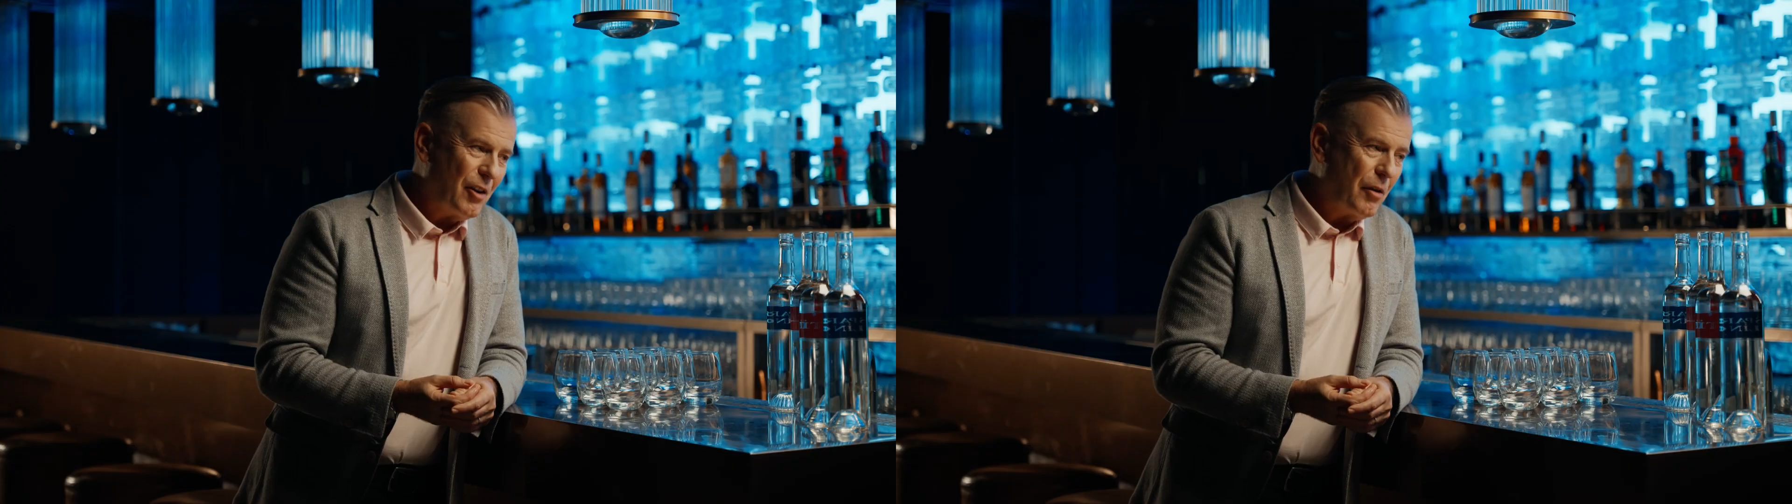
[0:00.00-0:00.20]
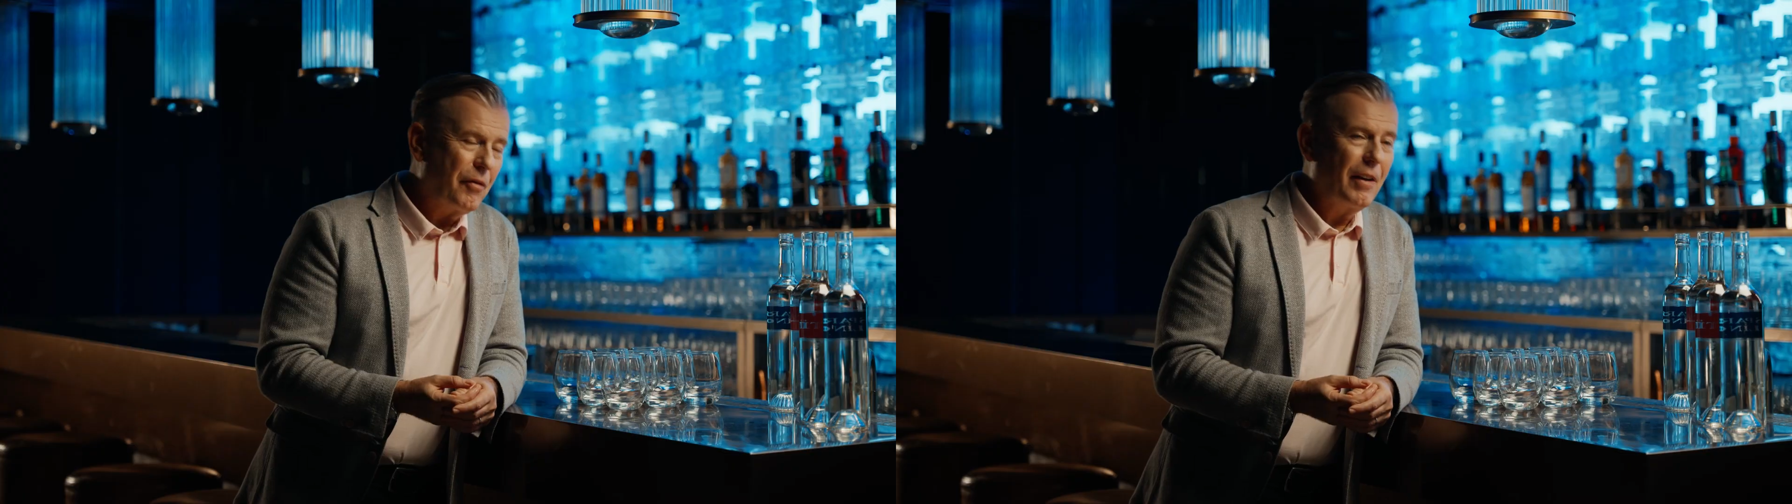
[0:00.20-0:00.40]
I
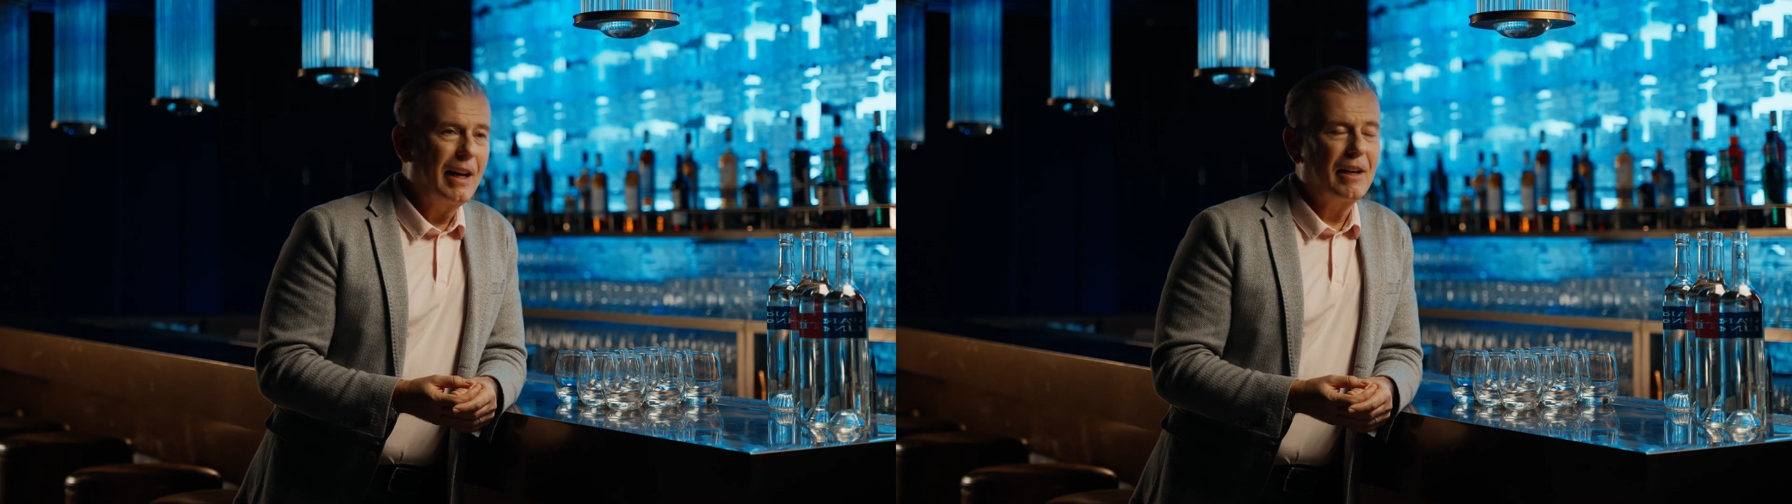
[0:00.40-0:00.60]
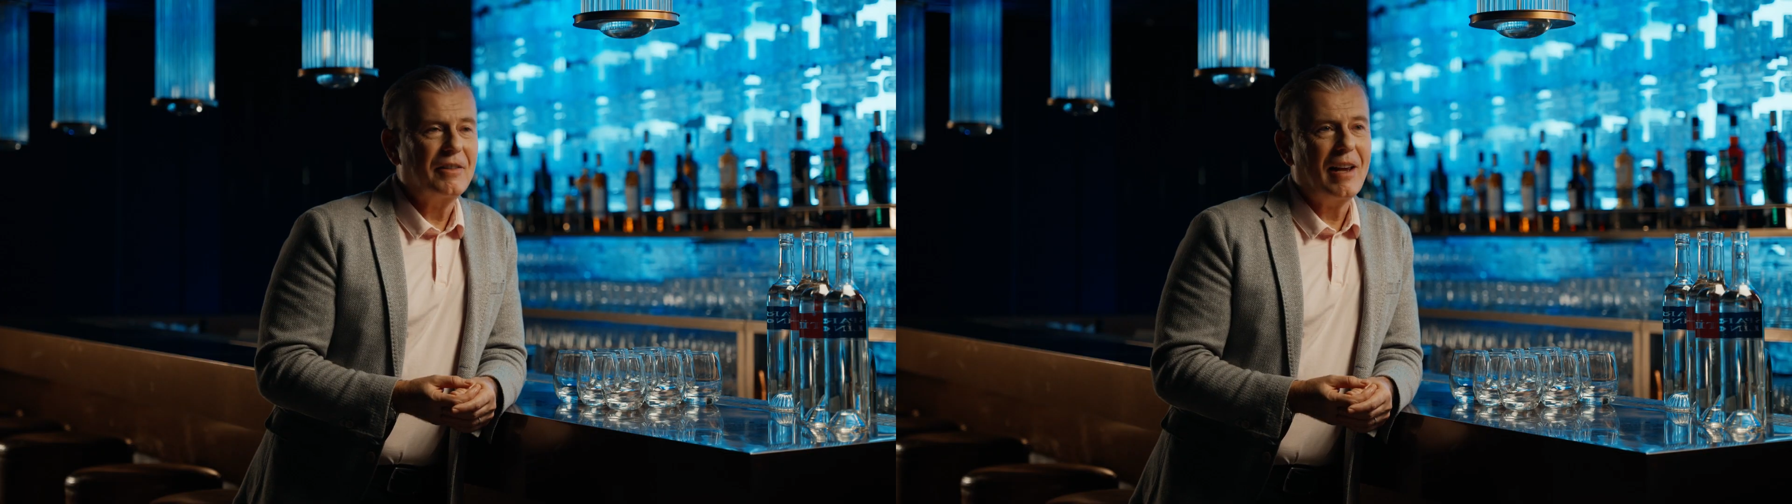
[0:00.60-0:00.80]
got a
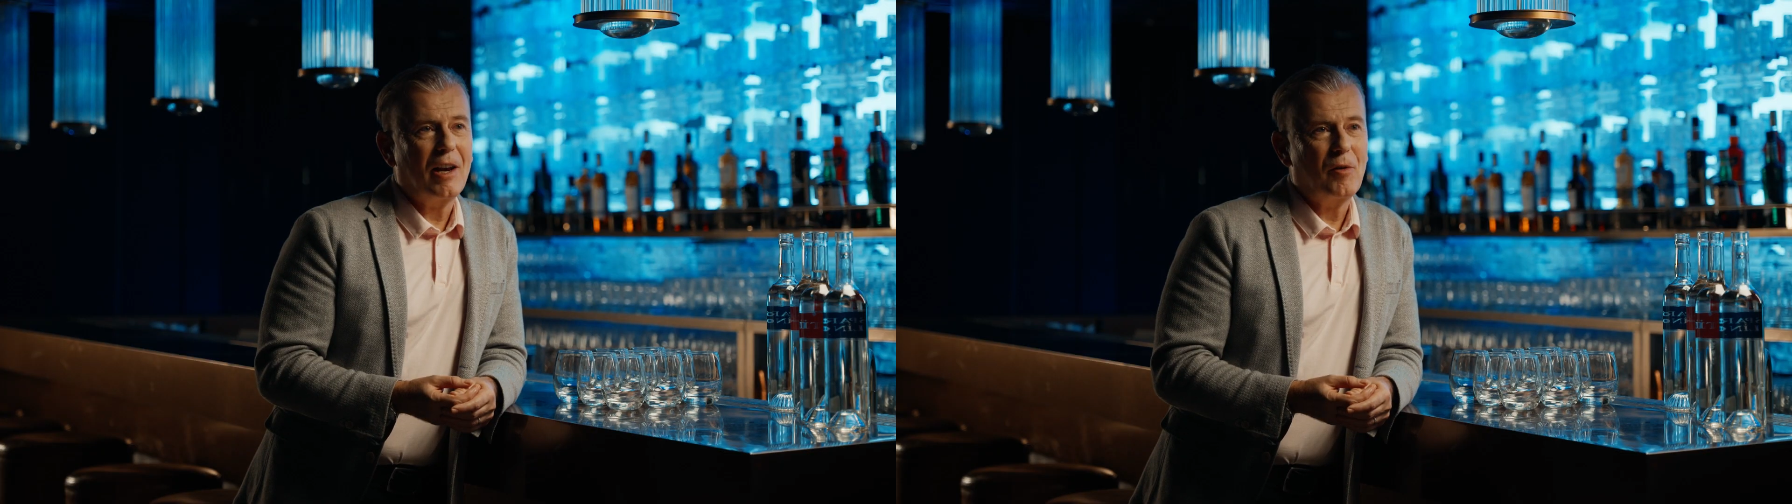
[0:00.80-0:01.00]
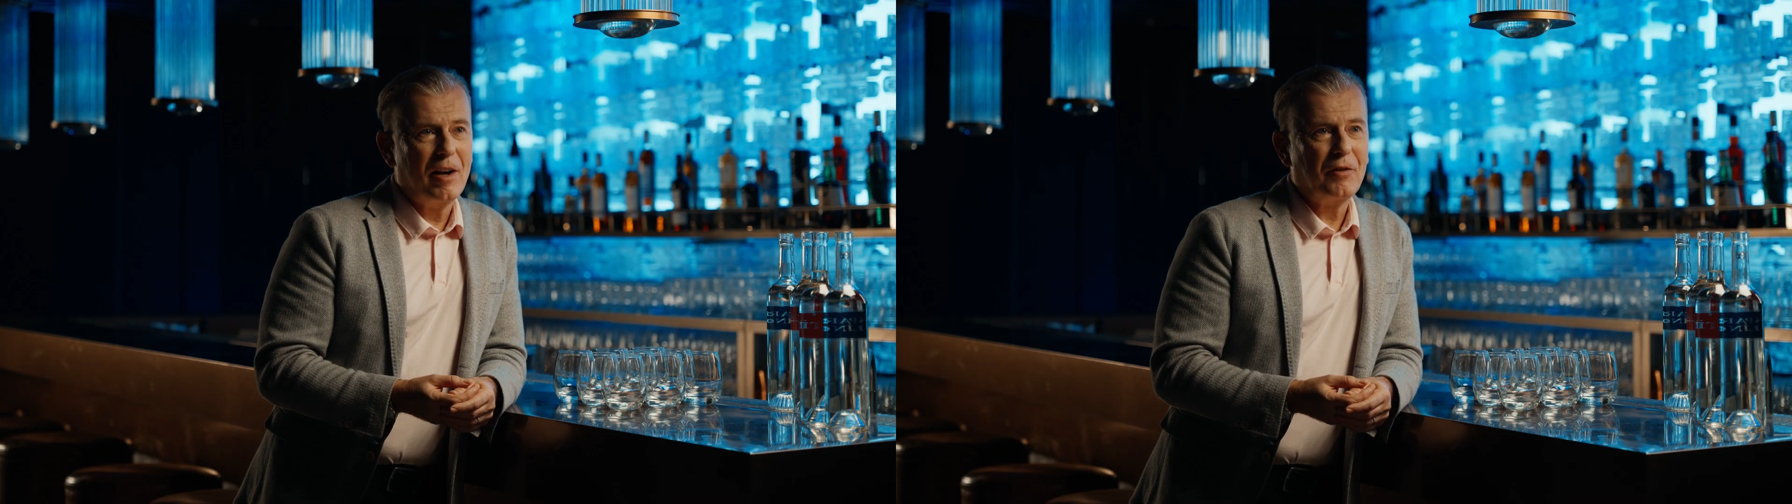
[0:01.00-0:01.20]
feeling at
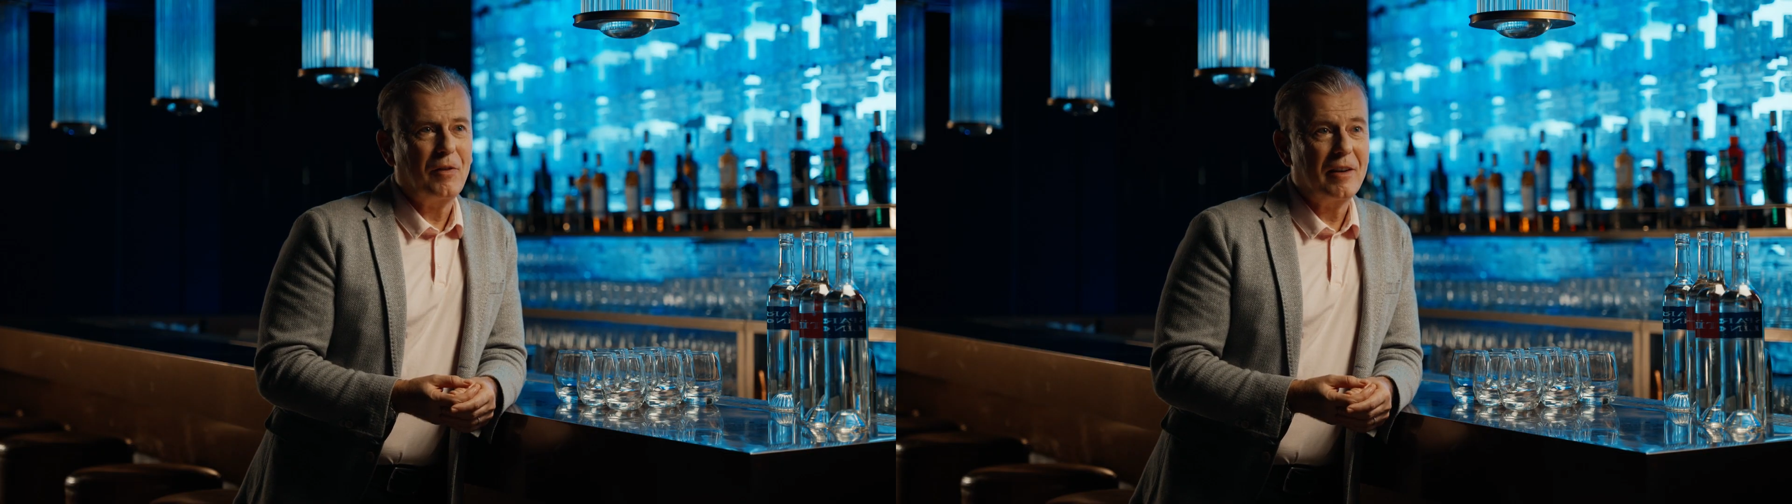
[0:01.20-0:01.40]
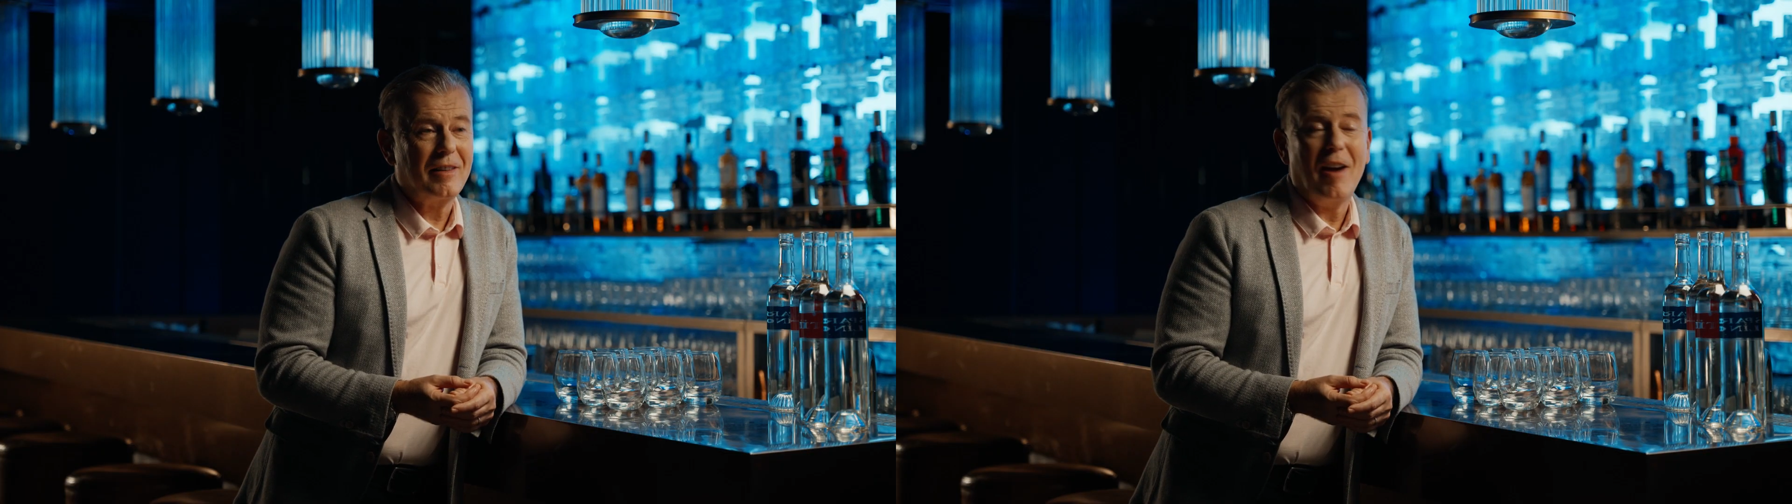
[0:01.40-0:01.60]
Tatler X Fest,